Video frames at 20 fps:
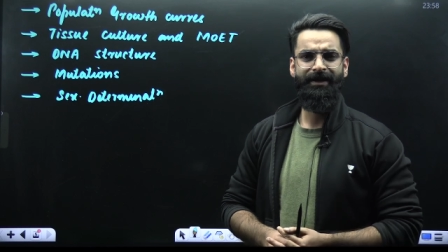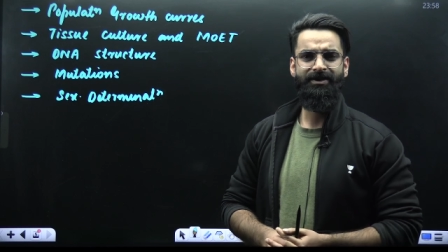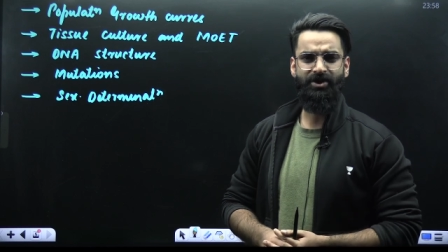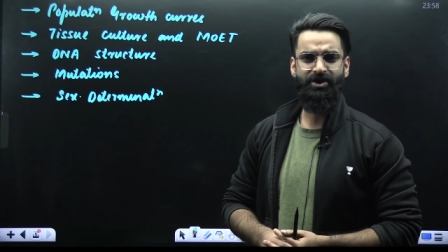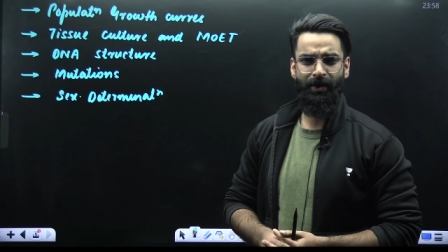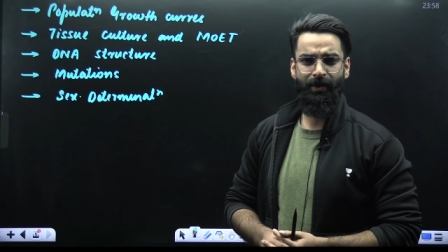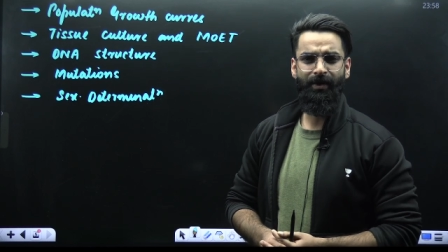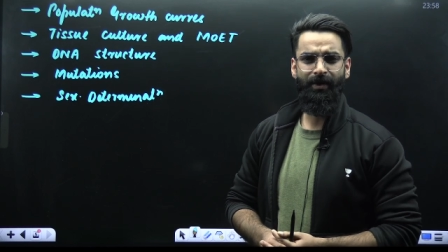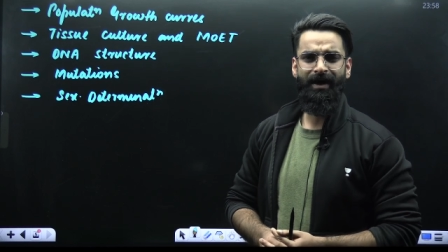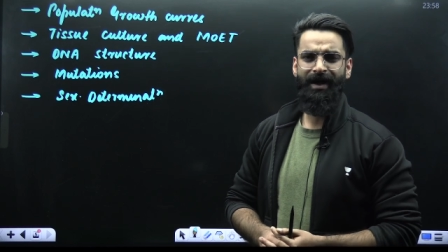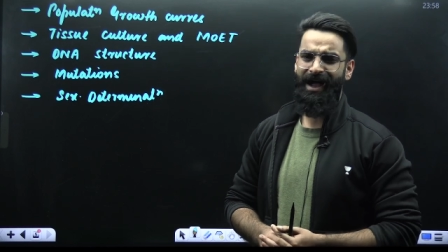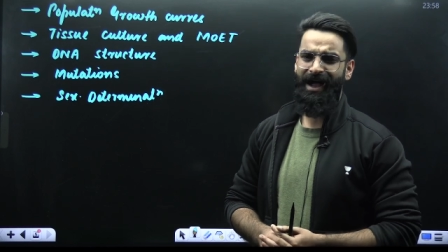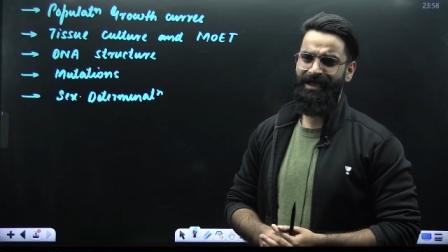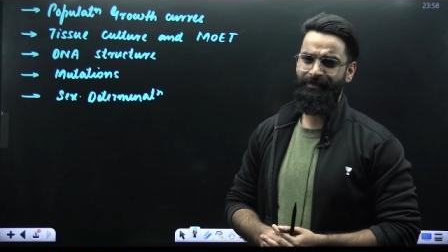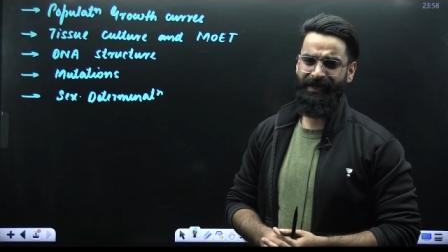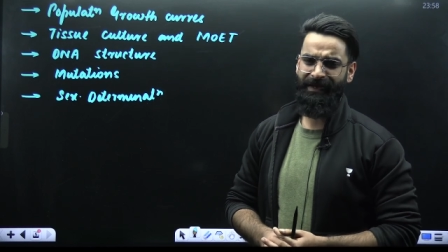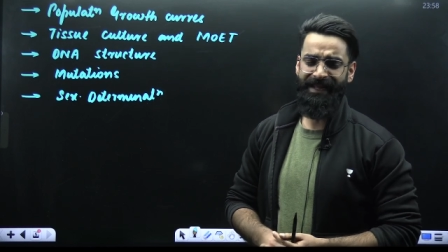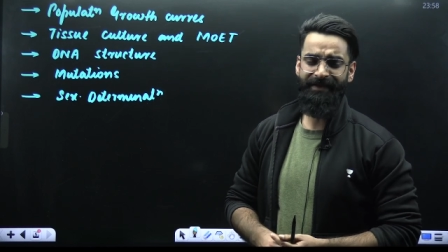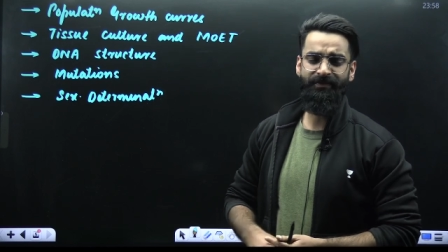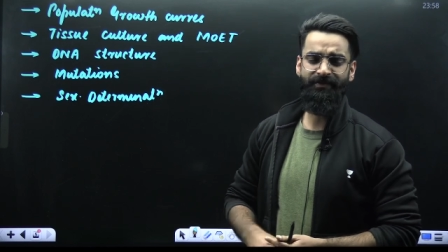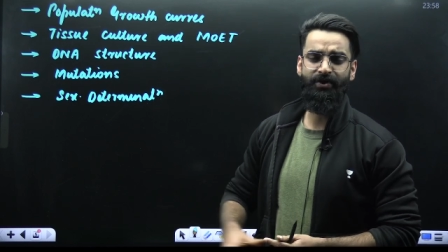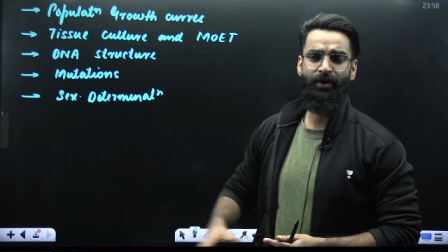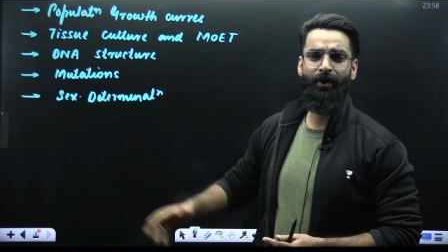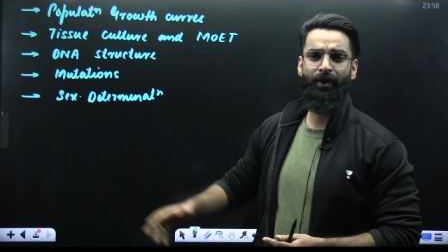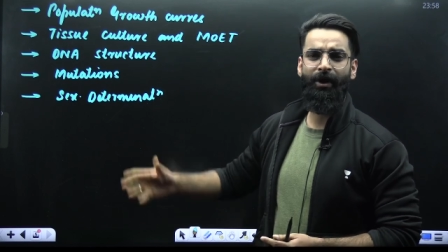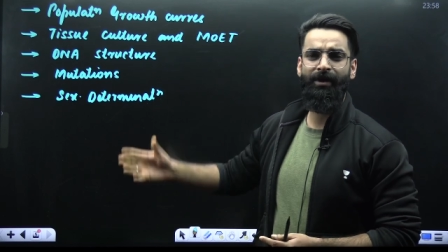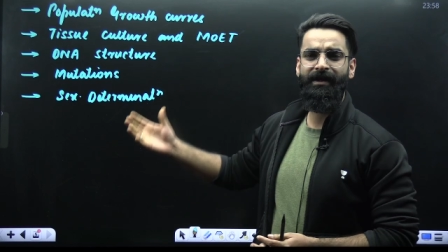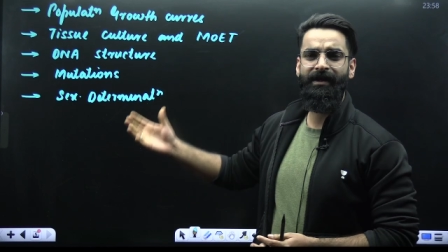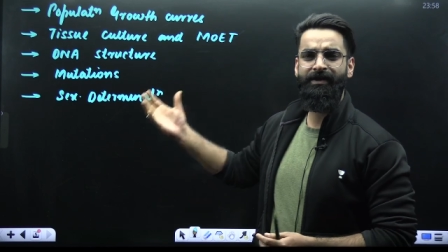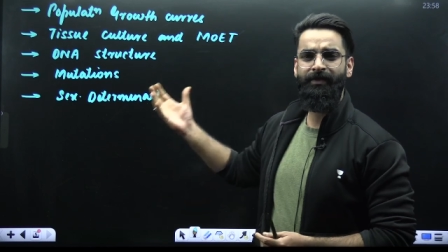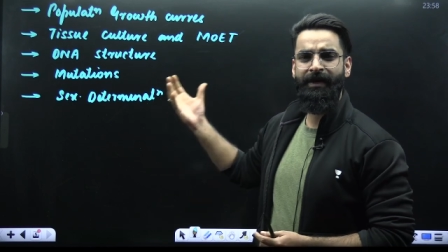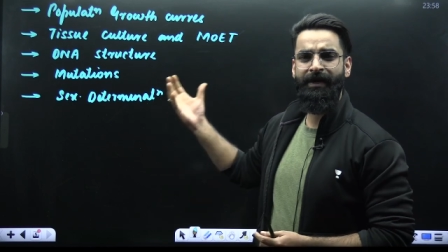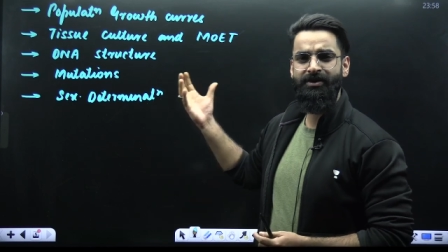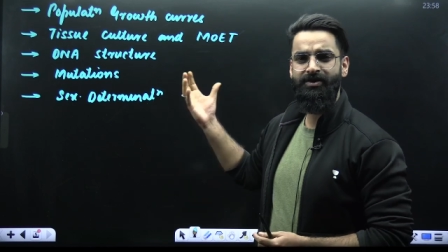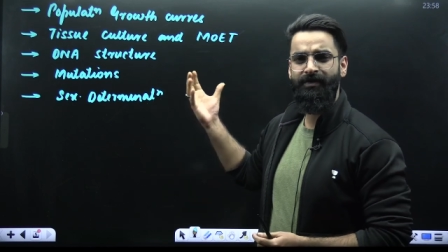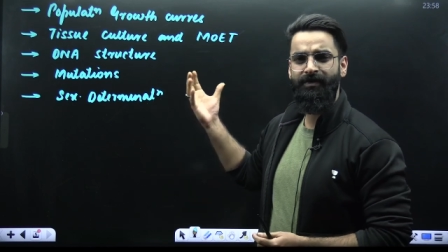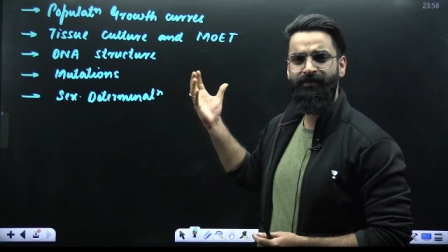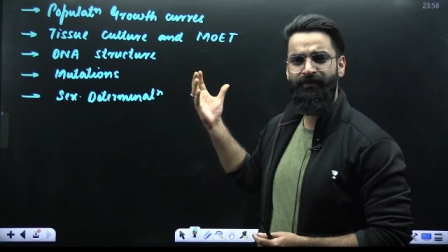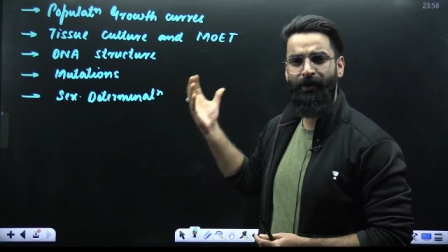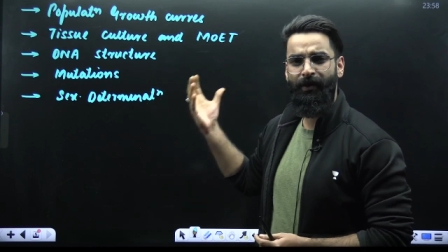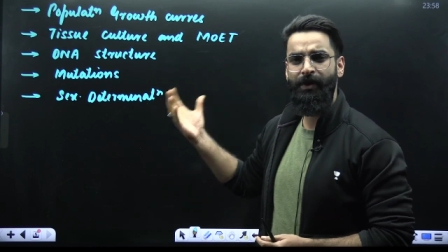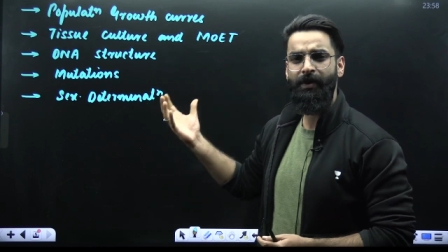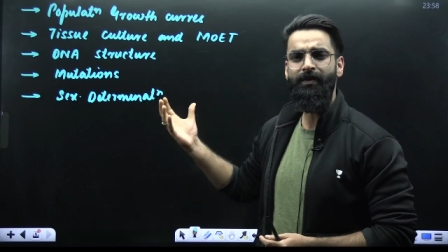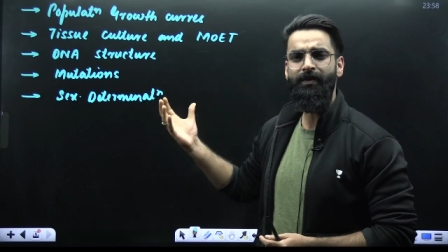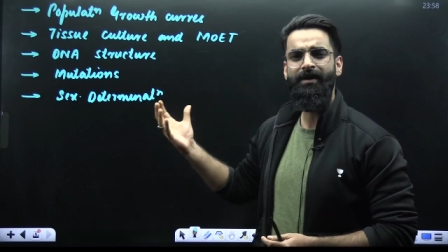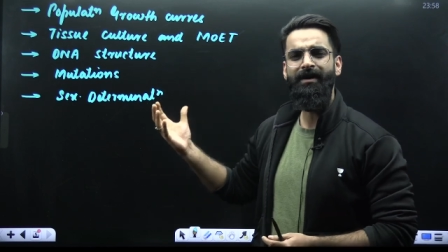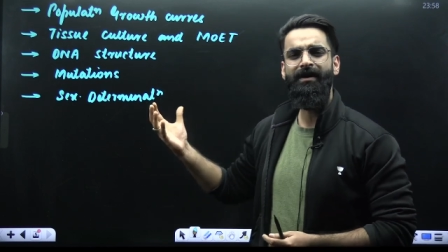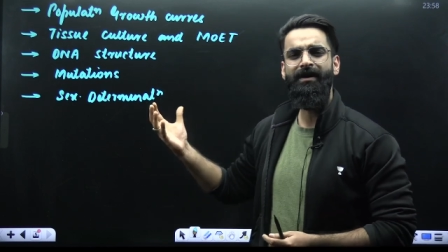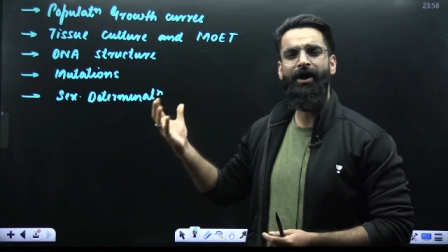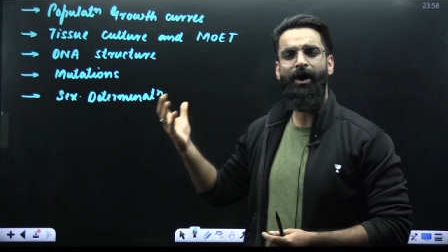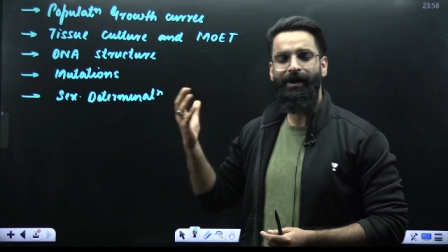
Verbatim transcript: So I believe you all are going to follow